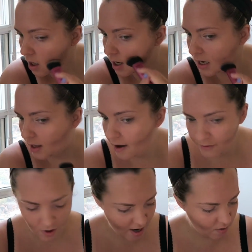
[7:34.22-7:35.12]
And I
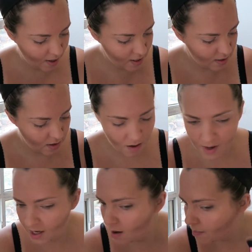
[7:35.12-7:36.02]
love drag queens and their
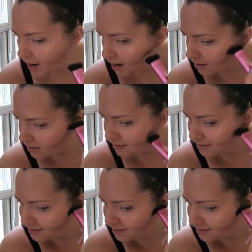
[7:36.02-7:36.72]
makeup, but